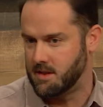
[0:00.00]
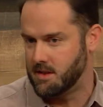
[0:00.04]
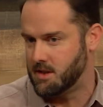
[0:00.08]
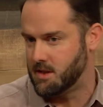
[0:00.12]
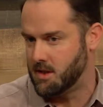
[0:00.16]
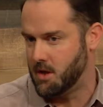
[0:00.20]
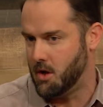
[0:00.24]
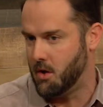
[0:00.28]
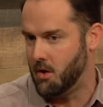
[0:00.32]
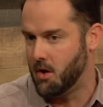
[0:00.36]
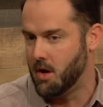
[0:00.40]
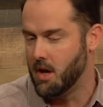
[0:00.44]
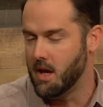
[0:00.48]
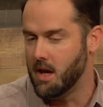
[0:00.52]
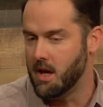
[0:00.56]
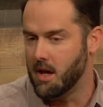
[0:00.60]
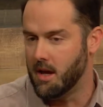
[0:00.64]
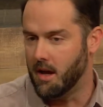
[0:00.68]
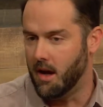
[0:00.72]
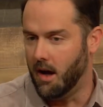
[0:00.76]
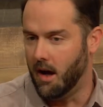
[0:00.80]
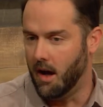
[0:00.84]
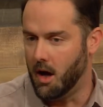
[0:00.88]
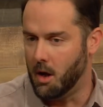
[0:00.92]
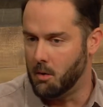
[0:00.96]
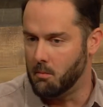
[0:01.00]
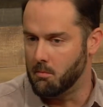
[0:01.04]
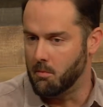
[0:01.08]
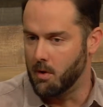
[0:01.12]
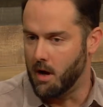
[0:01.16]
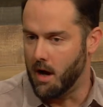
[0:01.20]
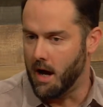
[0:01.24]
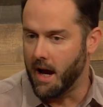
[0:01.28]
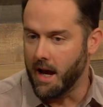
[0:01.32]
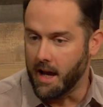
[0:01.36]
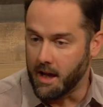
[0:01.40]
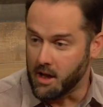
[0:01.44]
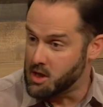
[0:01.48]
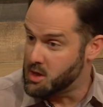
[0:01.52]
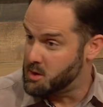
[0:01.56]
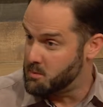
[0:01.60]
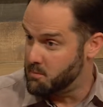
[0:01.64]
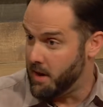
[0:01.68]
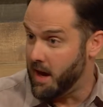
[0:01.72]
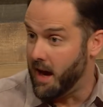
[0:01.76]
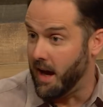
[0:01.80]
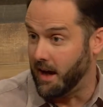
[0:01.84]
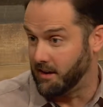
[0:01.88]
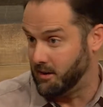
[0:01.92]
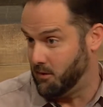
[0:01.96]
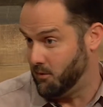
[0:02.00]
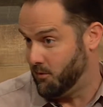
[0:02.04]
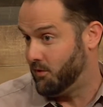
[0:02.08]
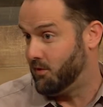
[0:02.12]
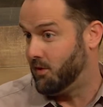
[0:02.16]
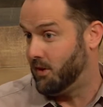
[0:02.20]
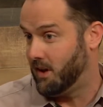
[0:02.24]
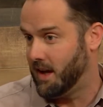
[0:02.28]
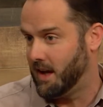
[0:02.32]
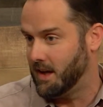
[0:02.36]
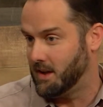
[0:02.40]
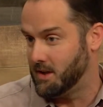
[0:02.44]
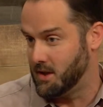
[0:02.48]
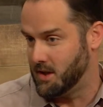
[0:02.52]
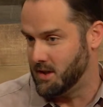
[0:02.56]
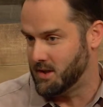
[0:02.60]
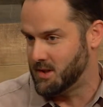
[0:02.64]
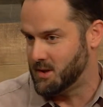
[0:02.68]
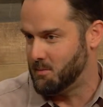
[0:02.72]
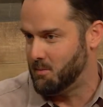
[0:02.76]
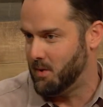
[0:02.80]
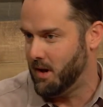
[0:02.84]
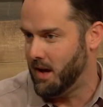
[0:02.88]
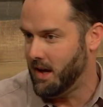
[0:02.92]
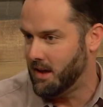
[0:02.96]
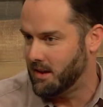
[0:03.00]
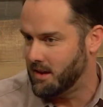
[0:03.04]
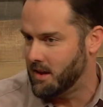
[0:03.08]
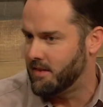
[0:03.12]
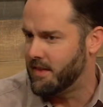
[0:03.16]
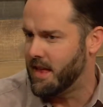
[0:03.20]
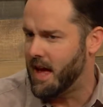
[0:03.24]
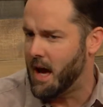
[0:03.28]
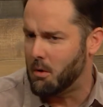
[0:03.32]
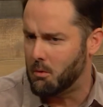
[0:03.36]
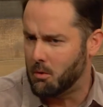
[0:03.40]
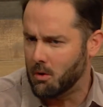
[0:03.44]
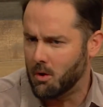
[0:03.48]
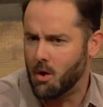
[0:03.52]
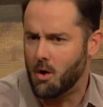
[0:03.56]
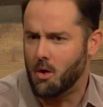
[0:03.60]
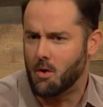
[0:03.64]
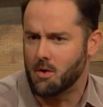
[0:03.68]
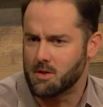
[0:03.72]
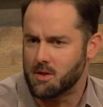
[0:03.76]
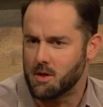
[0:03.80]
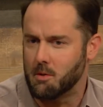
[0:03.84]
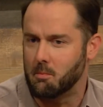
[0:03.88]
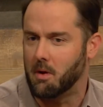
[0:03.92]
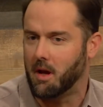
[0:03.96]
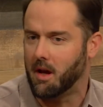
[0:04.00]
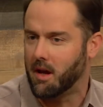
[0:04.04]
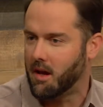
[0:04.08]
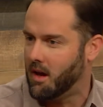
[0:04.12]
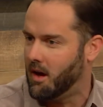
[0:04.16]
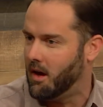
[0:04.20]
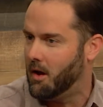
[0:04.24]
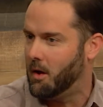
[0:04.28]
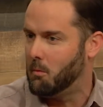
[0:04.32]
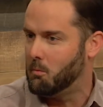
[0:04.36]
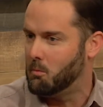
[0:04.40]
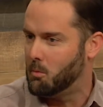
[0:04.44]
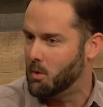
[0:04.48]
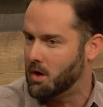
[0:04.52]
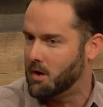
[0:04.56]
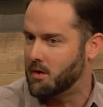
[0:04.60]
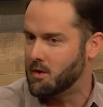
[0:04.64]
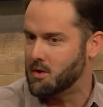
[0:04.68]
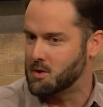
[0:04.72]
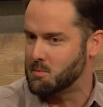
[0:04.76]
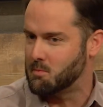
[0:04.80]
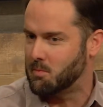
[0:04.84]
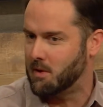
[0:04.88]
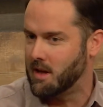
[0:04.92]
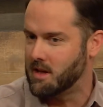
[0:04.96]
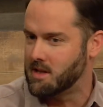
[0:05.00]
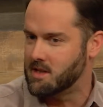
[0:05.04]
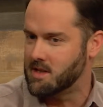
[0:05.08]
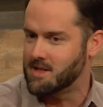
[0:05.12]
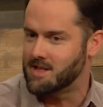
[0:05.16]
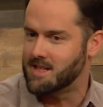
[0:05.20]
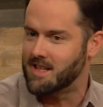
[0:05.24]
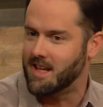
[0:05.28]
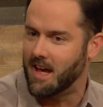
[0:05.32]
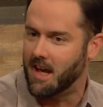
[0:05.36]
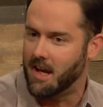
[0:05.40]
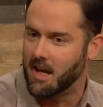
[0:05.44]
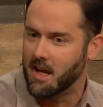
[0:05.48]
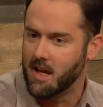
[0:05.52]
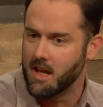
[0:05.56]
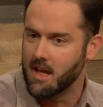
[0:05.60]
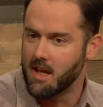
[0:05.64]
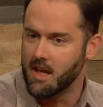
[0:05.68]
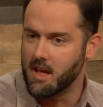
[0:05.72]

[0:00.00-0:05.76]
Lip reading: And so I expect and fully anticipate that will also become one of those places that,